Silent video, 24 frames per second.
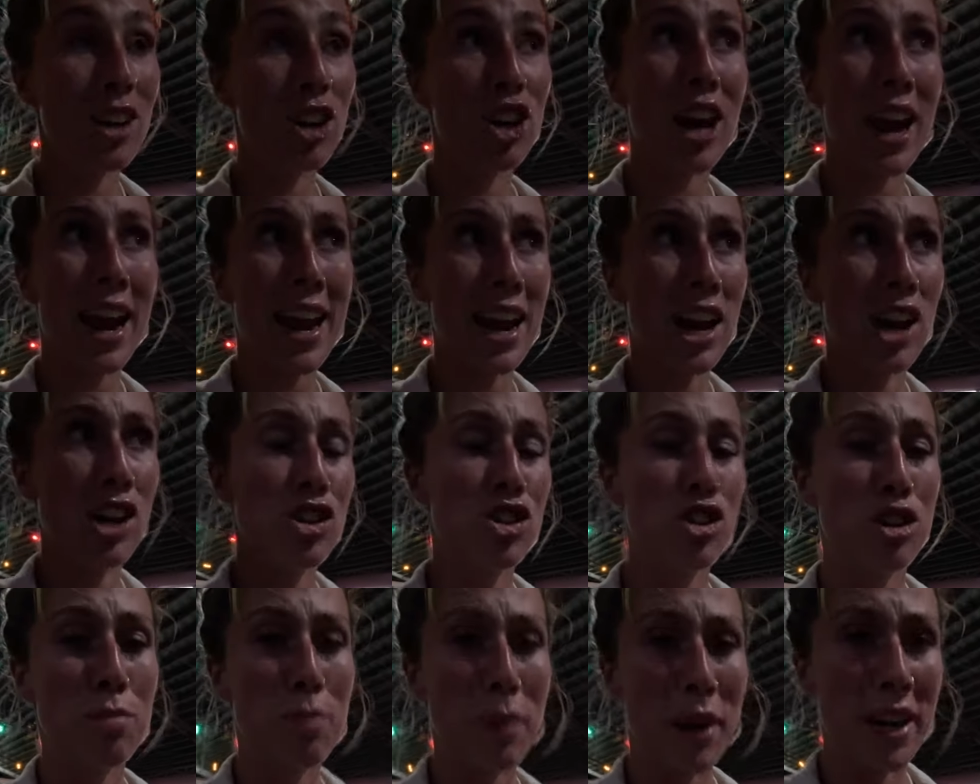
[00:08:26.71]
or
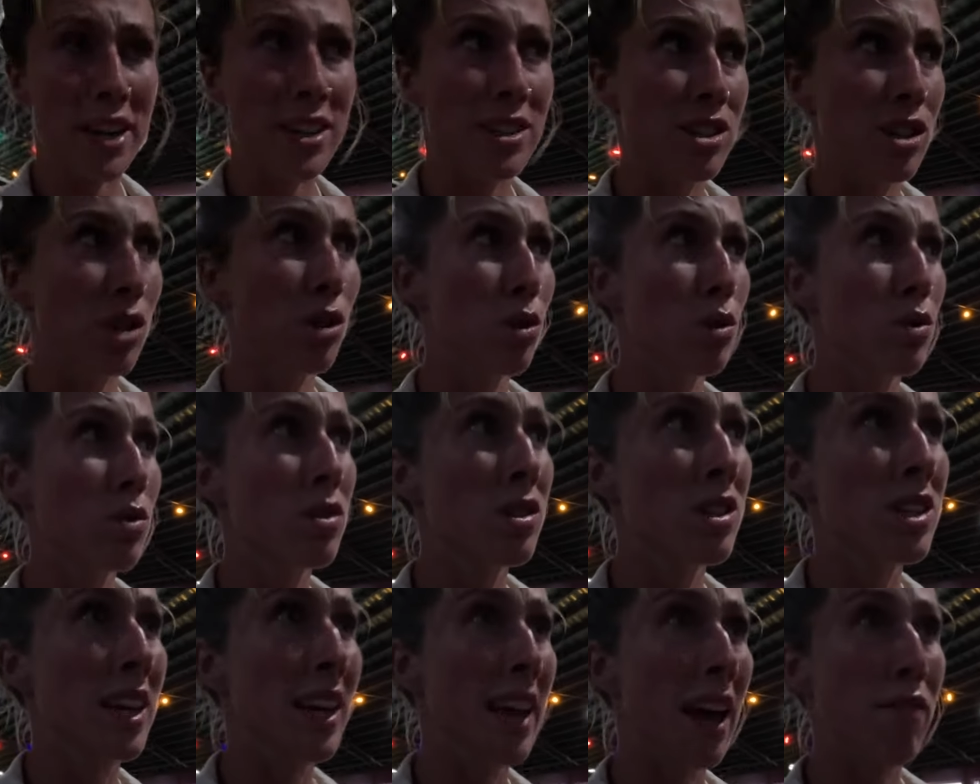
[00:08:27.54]
800 pesos
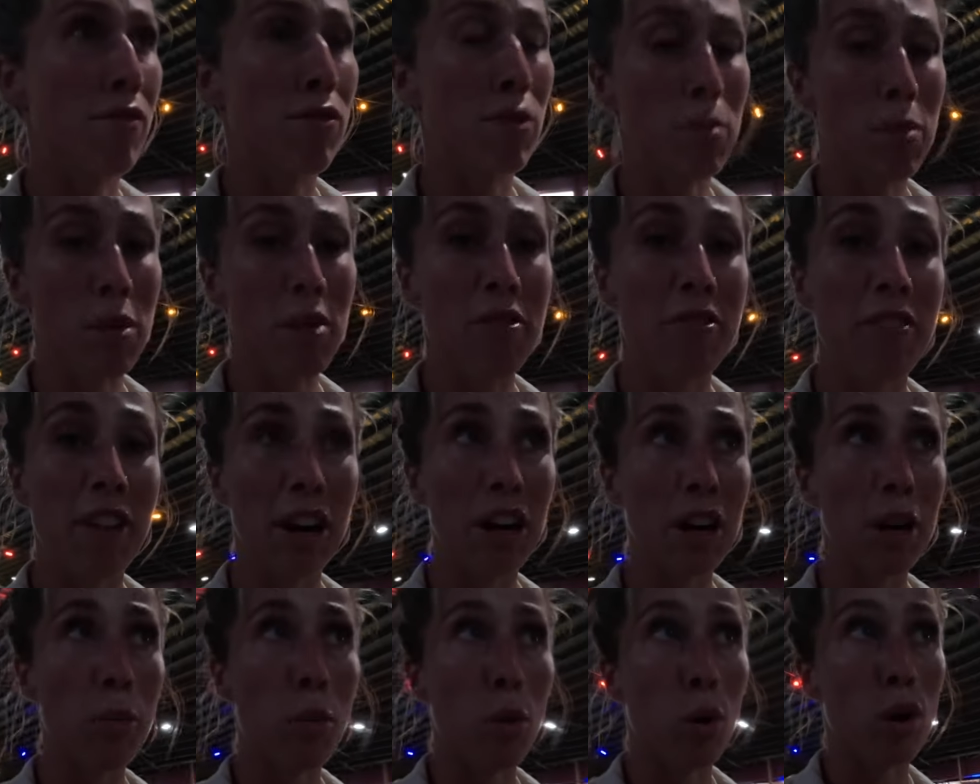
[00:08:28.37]
to get from the
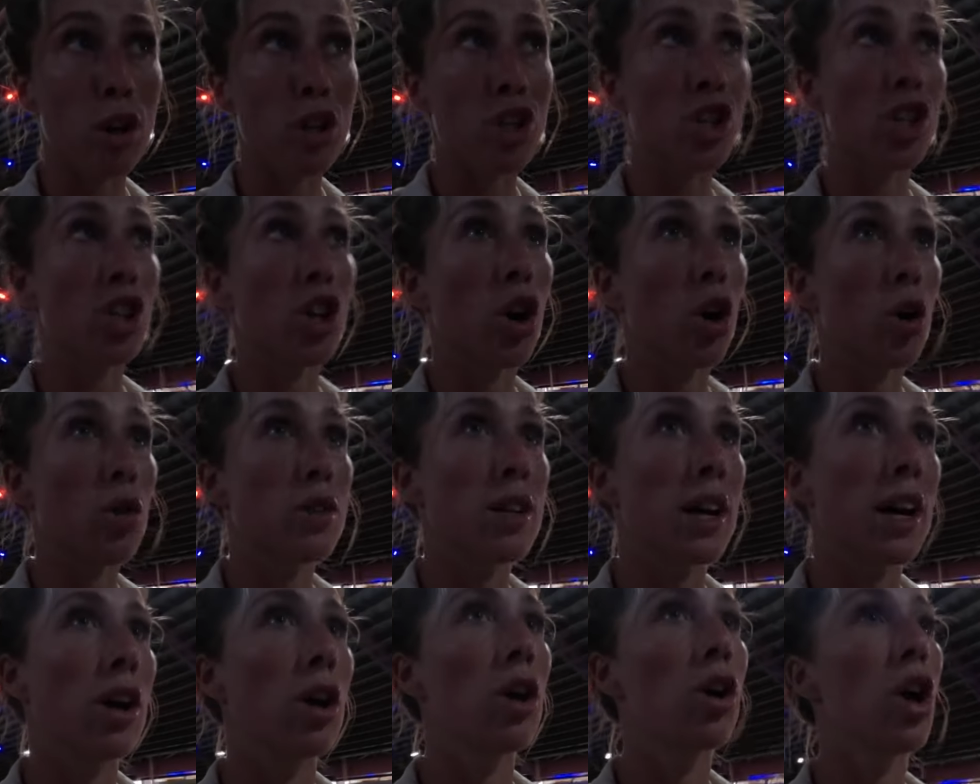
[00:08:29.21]
ferry port to the
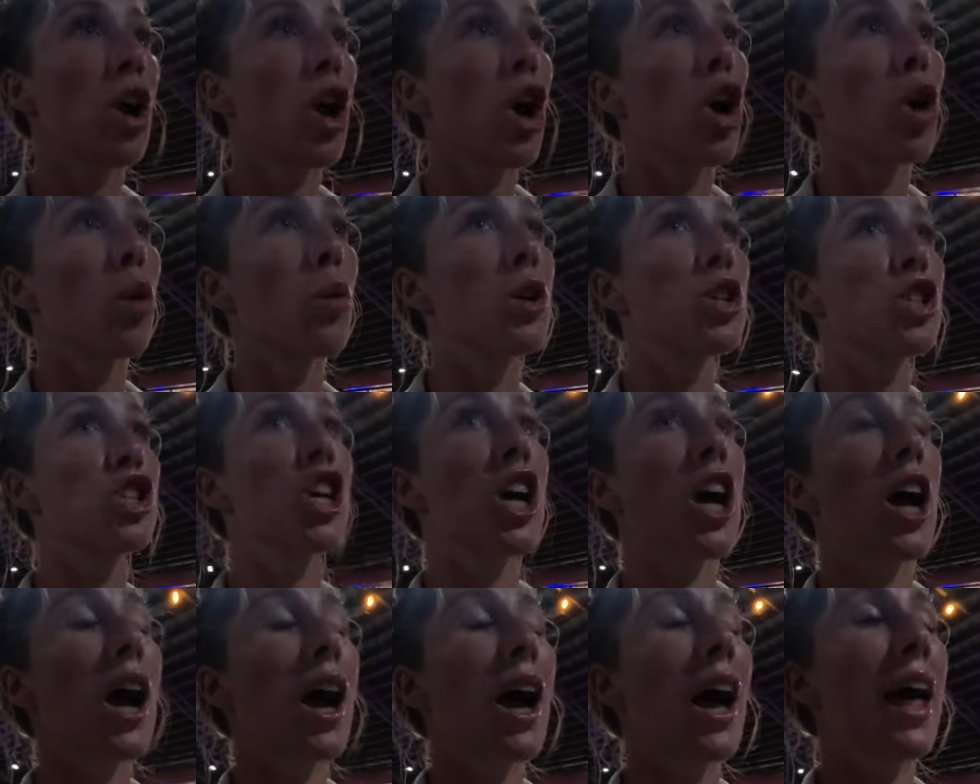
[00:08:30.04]
hotel, which
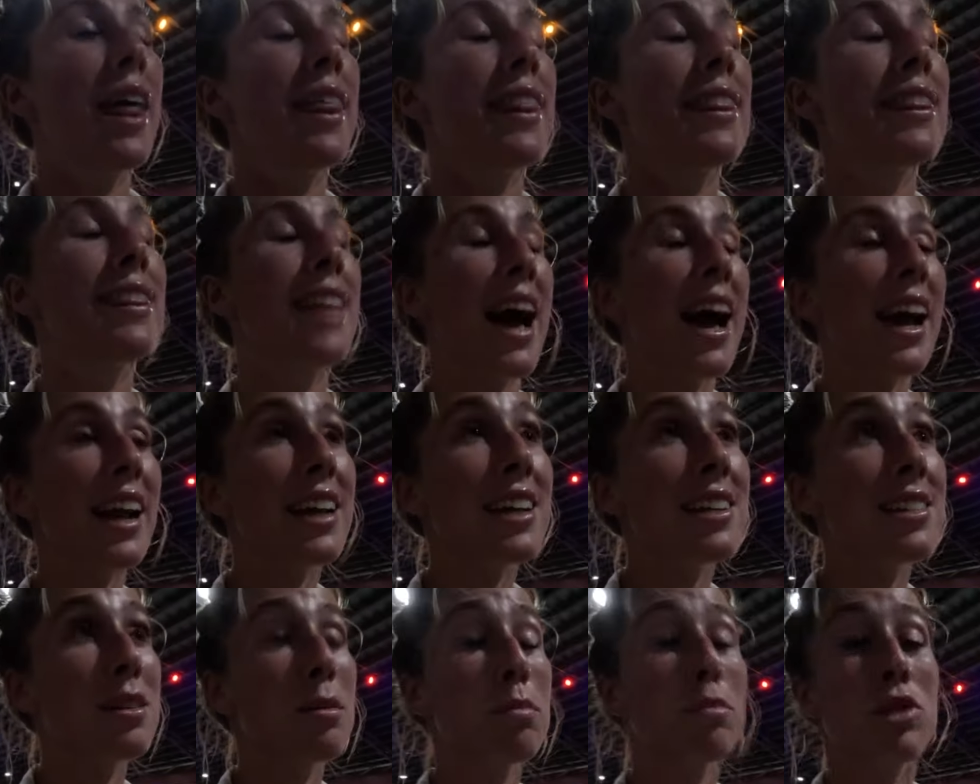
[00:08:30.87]
that
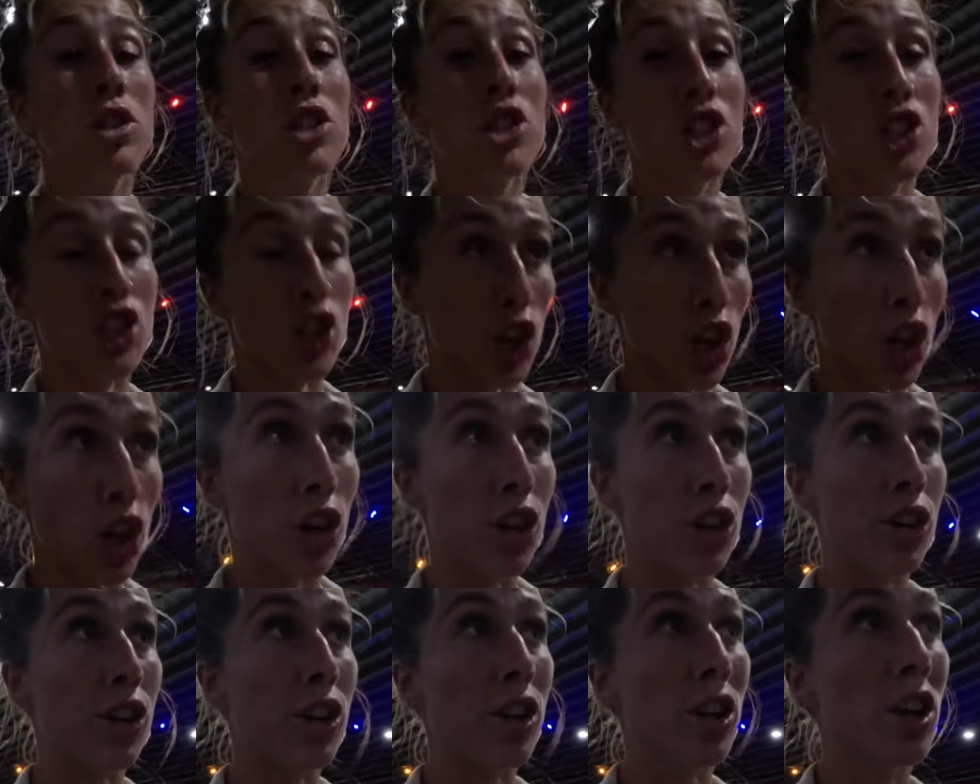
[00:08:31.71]
is absurd.